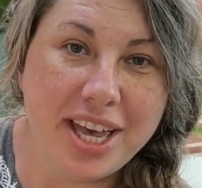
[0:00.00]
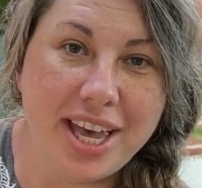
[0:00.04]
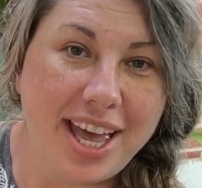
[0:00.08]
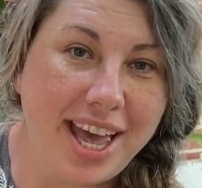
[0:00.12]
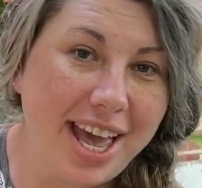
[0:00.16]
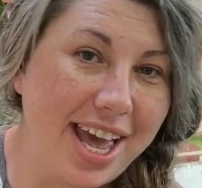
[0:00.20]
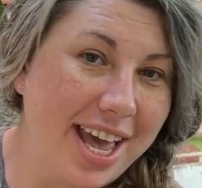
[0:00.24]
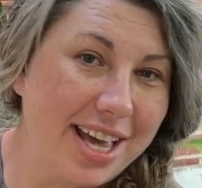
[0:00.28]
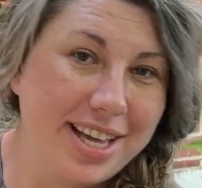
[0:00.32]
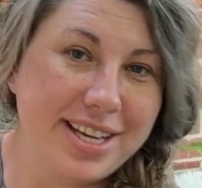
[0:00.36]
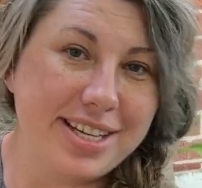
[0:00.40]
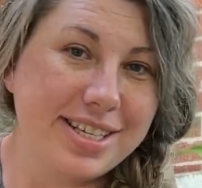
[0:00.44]

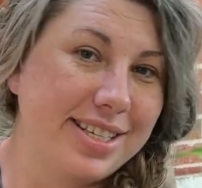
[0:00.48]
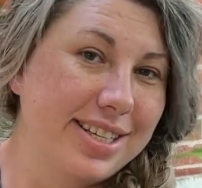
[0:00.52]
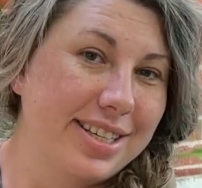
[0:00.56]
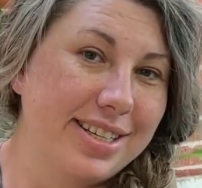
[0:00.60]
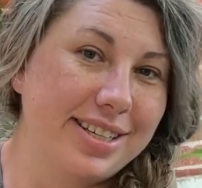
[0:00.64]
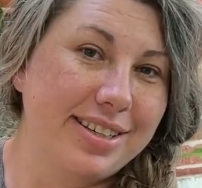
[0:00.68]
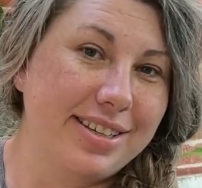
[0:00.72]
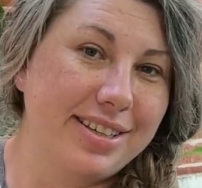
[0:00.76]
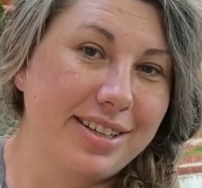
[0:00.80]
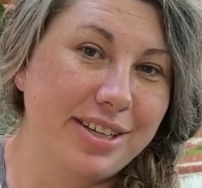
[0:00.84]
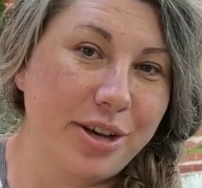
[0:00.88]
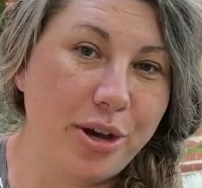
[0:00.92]
and
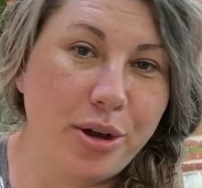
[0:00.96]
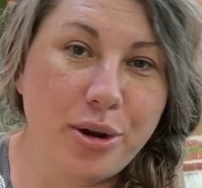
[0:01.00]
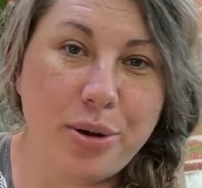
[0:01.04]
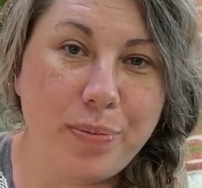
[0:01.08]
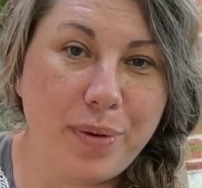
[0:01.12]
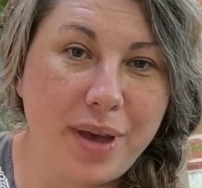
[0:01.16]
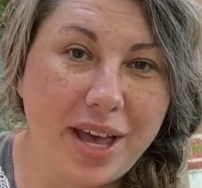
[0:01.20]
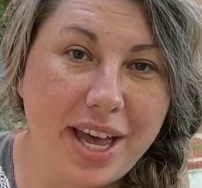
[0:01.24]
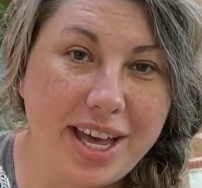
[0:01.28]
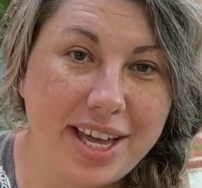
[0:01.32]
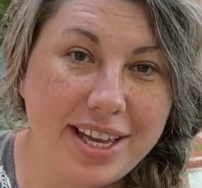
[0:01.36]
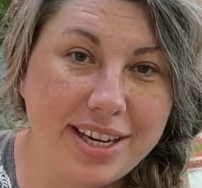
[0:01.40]
go to
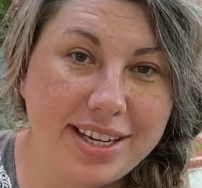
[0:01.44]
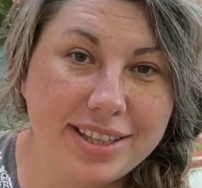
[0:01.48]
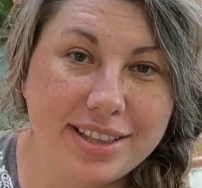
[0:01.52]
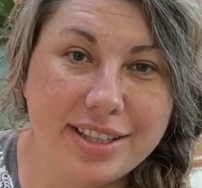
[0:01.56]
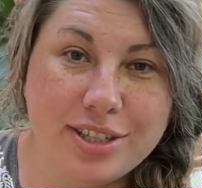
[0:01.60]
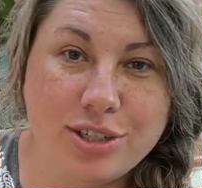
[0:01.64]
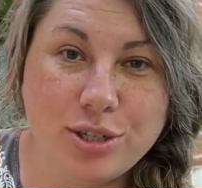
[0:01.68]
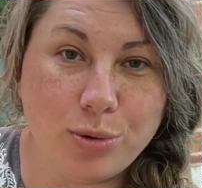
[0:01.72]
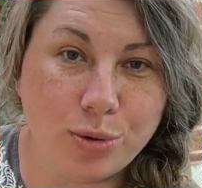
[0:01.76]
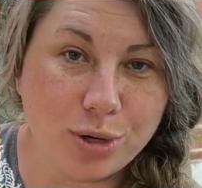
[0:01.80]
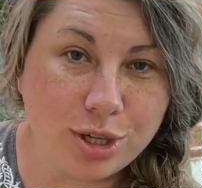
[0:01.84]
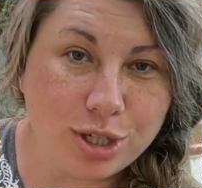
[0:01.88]
bed and the
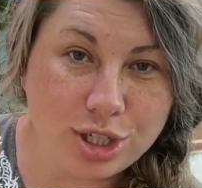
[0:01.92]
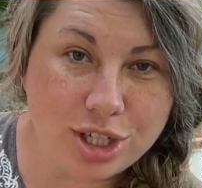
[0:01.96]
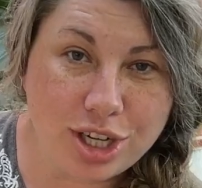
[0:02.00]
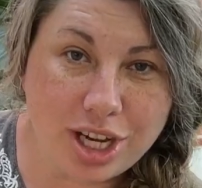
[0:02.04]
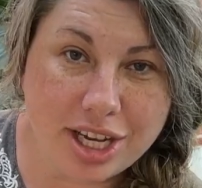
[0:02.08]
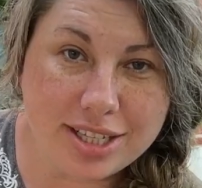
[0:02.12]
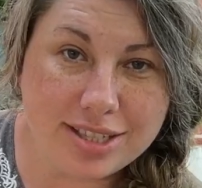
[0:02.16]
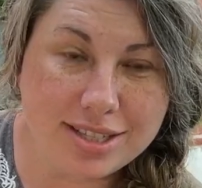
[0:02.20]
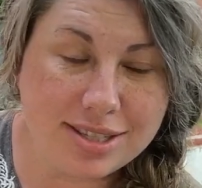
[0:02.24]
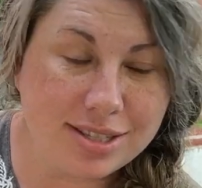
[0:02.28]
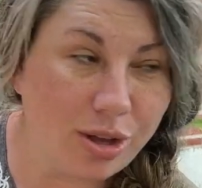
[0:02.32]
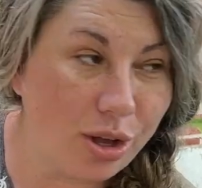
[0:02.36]
door
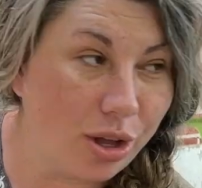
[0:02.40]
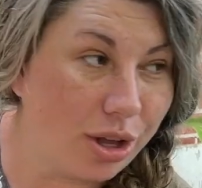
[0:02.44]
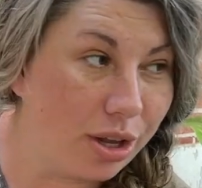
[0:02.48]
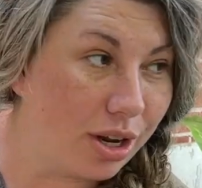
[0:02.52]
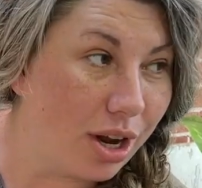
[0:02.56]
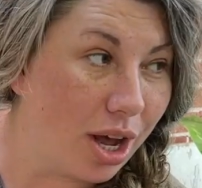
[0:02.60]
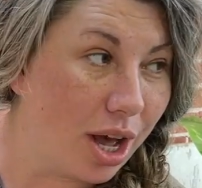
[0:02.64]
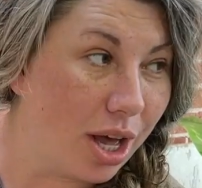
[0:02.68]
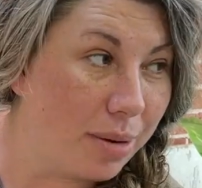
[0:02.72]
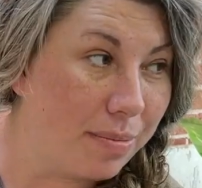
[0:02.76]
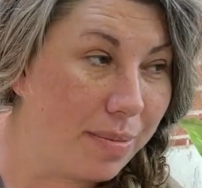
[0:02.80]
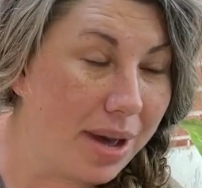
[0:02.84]
shuts all
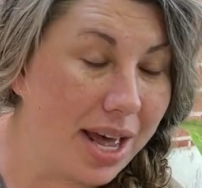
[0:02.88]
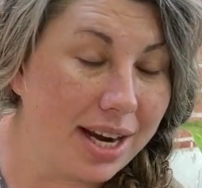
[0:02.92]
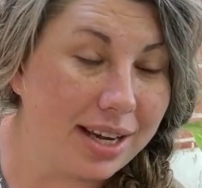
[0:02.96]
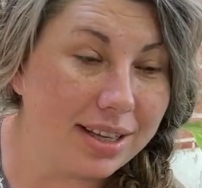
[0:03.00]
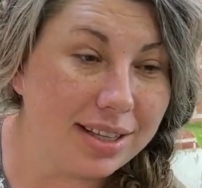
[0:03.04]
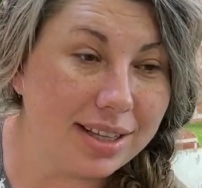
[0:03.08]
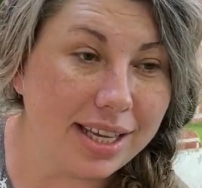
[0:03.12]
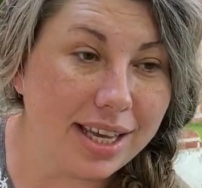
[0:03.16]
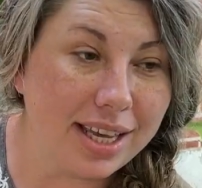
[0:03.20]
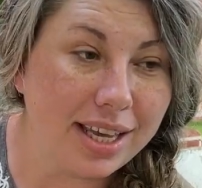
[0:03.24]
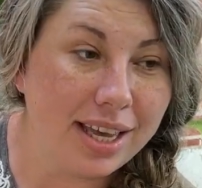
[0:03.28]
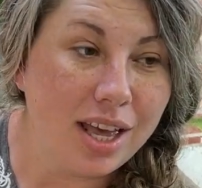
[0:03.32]

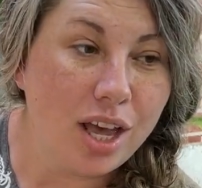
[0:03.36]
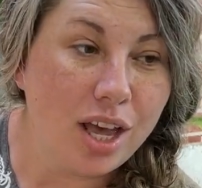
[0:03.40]
automatically.